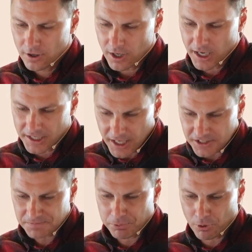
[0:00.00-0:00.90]

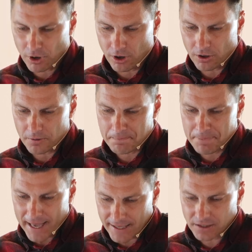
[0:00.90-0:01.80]
against Paul
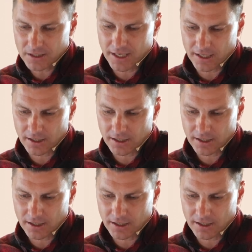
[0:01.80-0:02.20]
peddling